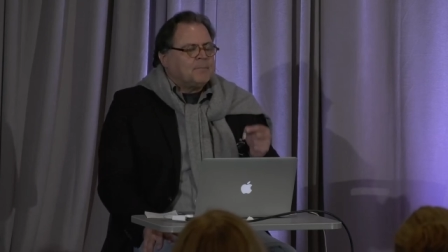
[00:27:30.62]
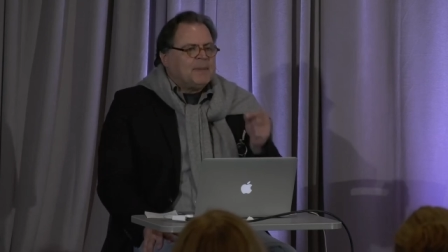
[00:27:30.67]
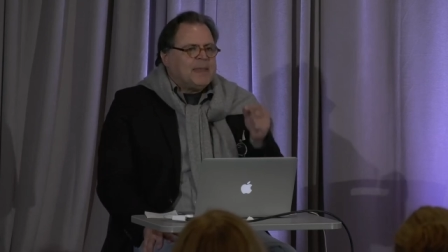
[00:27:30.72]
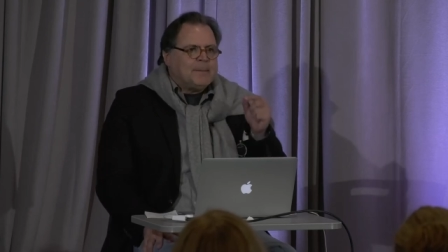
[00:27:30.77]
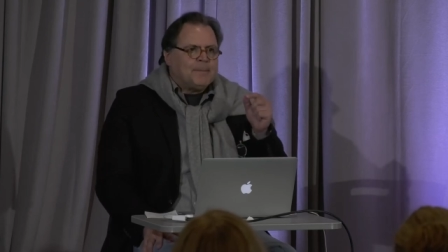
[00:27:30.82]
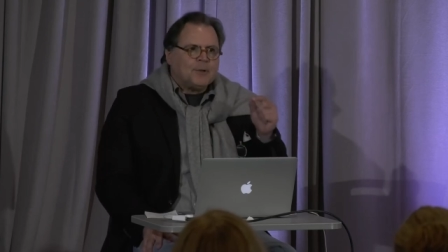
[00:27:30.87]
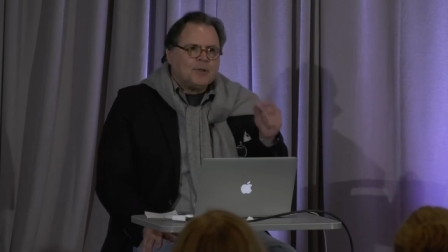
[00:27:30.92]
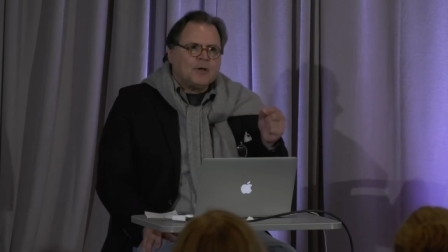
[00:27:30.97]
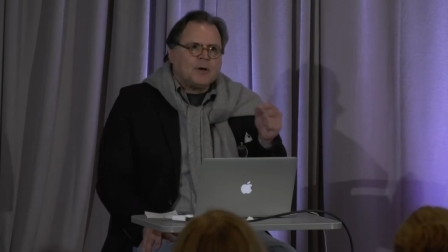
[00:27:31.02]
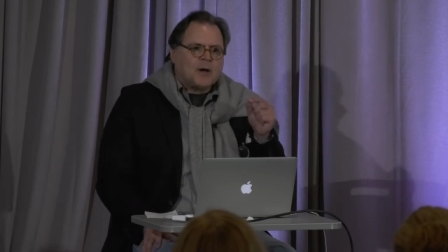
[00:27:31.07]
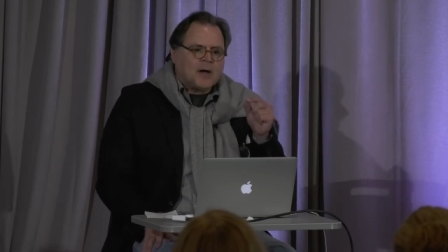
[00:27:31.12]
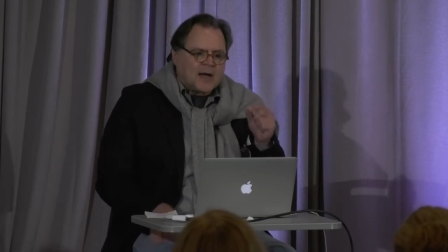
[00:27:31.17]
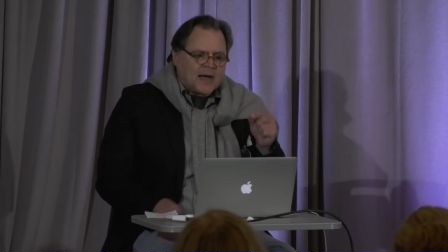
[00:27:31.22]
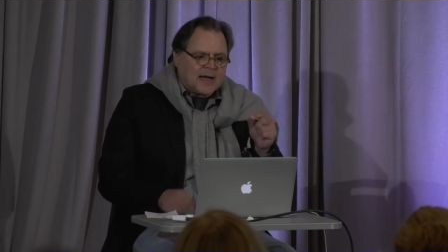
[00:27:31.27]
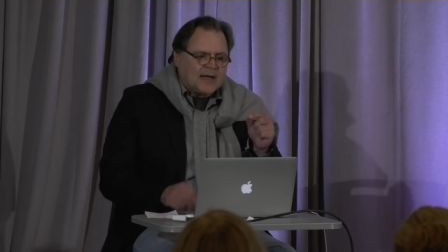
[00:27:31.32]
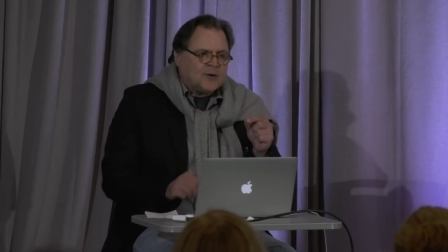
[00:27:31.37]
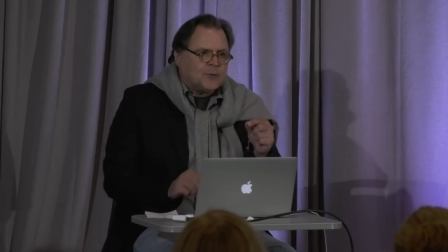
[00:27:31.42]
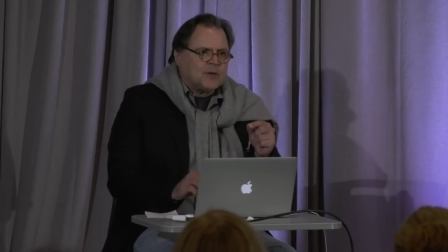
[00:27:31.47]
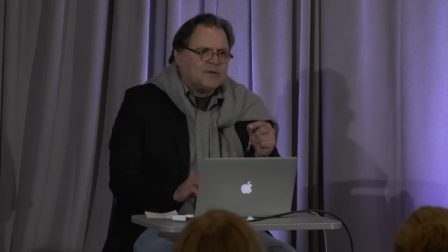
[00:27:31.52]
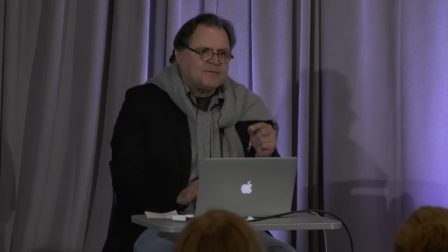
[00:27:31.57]
People are
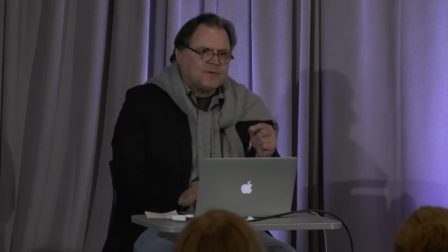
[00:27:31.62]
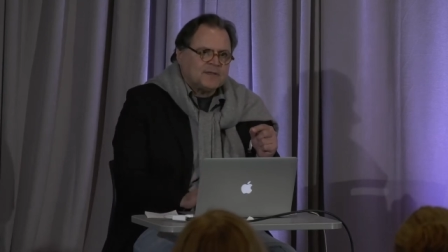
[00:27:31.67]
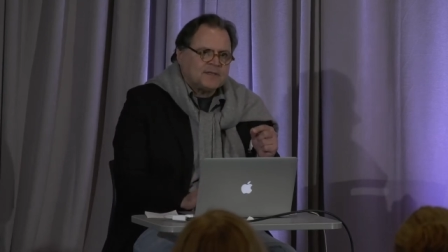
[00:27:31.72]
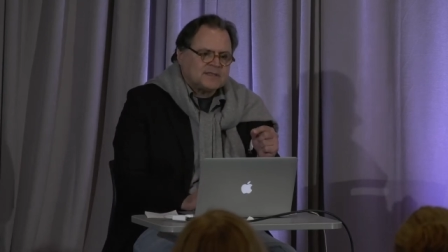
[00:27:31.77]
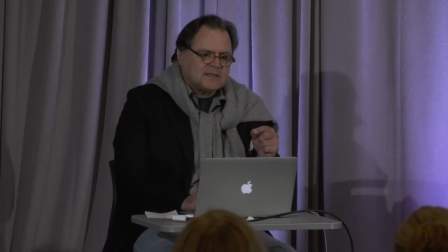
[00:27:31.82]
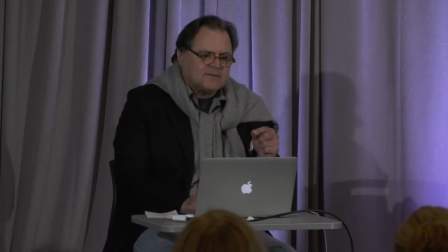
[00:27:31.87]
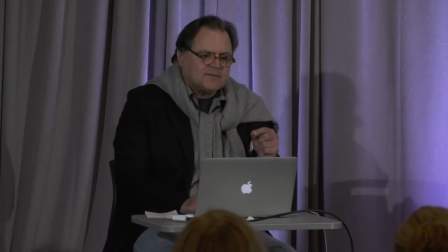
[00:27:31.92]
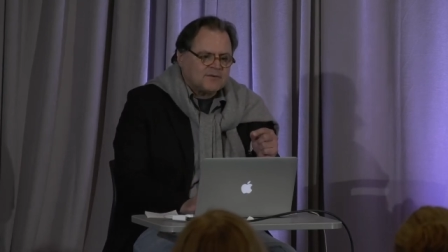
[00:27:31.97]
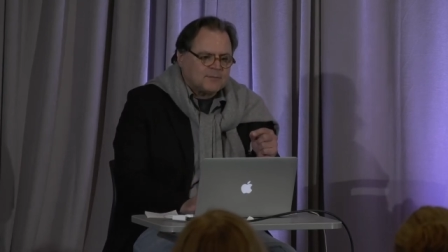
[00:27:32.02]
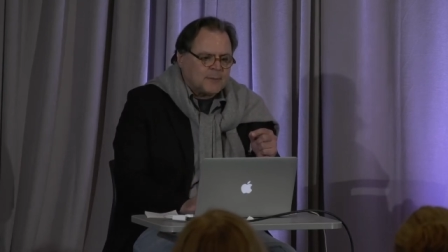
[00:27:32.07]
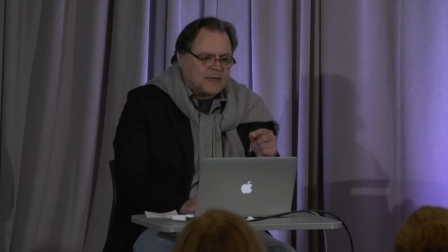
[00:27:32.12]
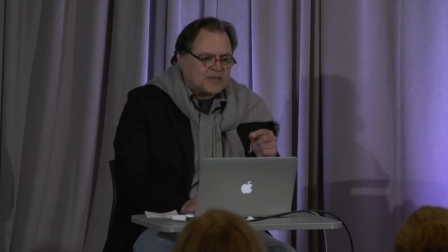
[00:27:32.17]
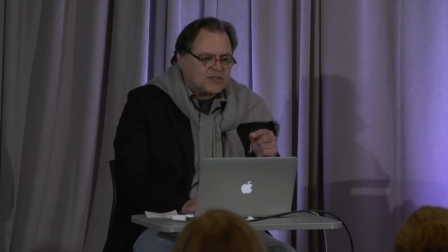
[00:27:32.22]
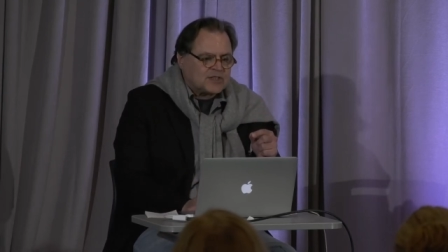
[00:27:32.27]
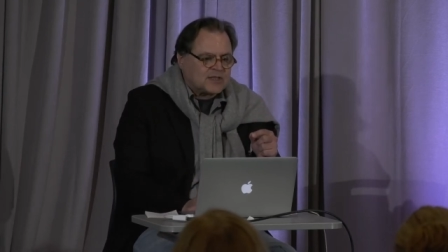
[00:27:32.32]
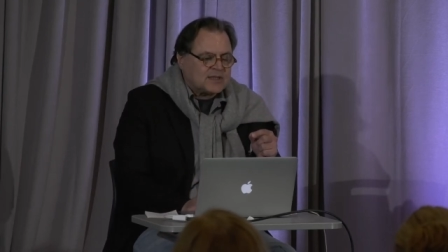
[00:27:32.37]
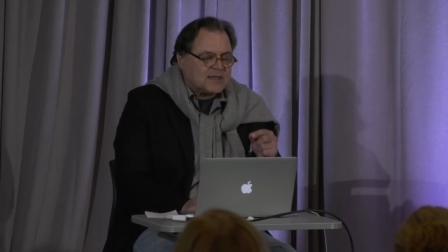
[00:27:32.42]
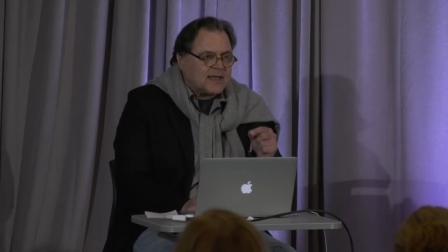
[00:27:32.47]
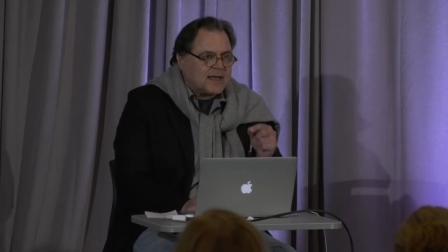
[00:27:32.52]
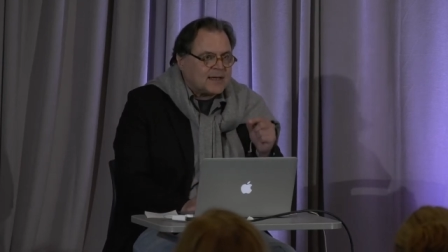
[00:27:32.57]
hungry for this
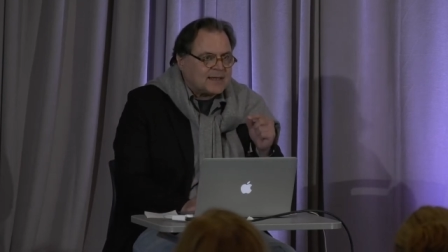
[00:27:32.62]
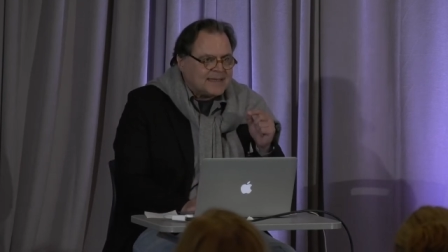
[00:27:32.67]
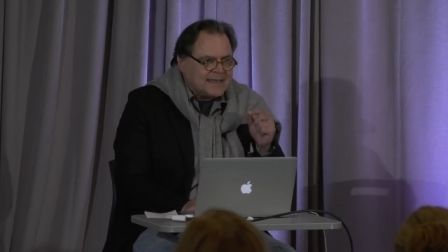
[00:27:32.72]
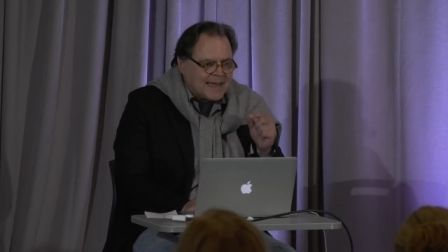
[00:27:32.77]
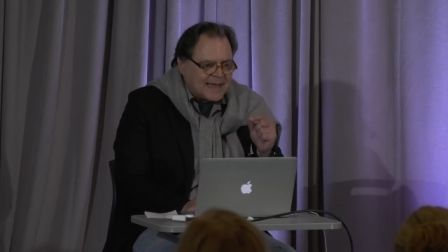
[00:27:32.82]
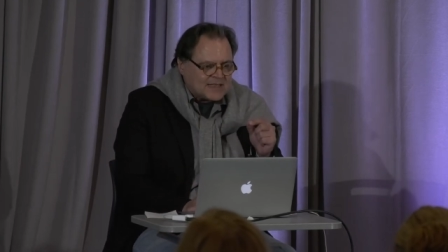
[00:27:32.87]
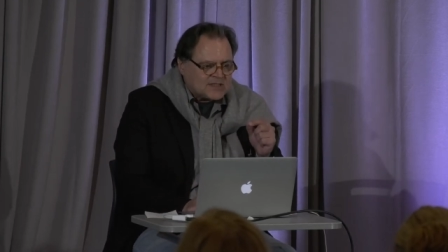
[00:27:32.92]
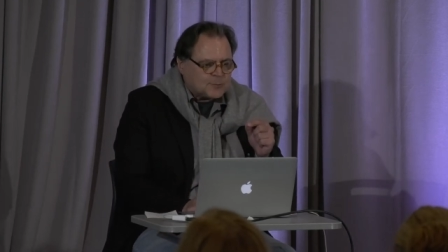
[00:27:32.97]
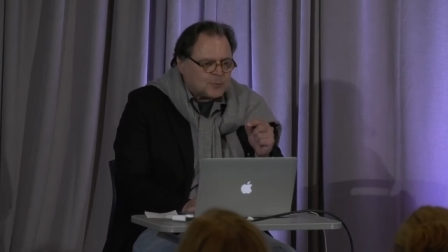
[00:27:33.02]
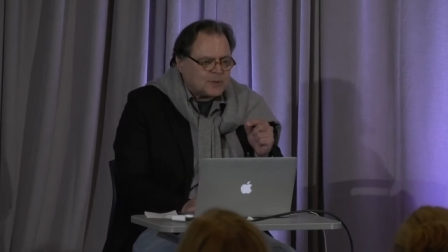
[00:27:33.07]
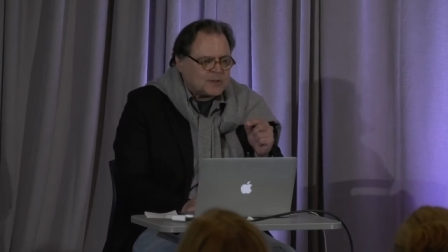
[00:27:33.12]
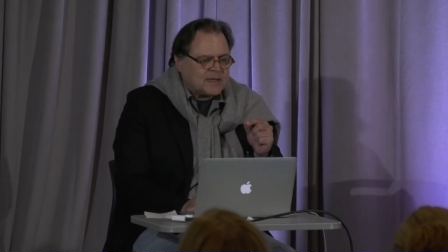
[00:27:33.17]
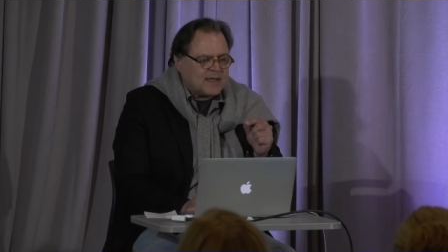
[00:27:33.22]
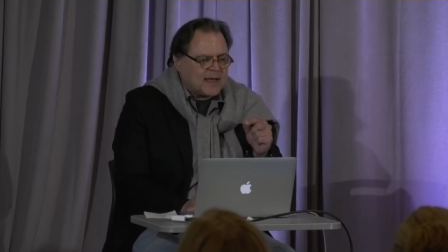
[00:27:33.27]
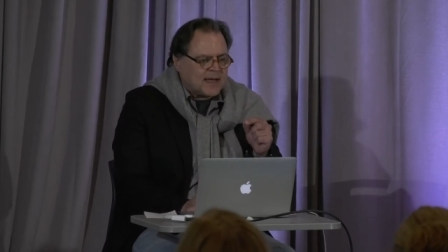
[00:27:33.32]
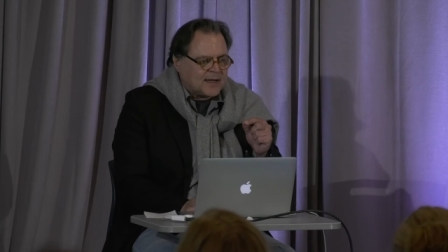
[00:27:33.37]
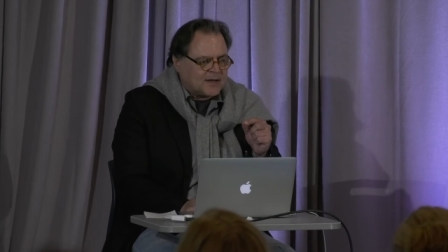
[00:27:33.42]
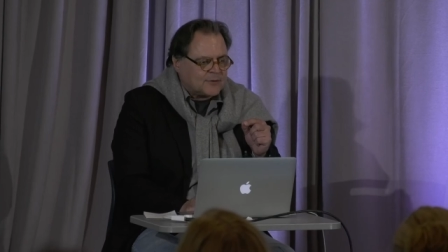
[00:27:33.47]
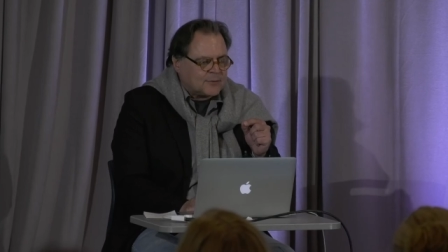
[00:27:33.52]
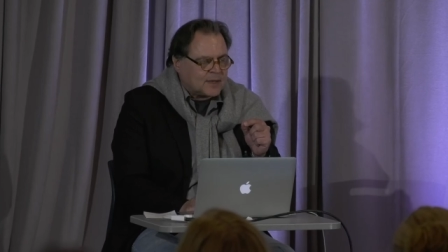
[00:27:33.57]
information. They are desperately
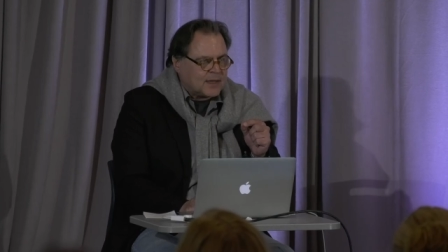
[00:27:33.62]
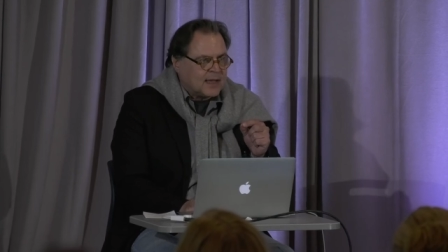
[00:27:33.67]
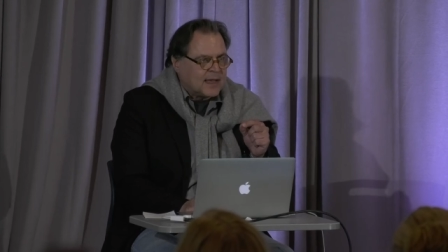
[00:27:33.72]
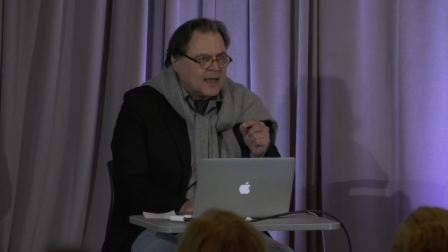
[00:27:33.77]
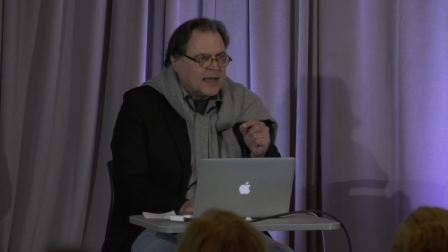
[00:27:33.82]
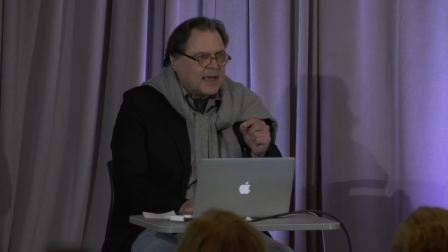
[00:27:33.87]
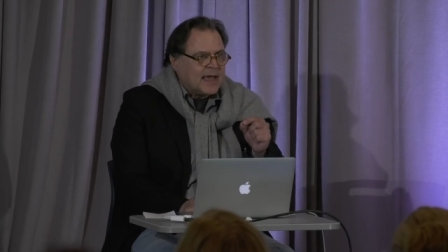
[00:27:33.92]
hungry.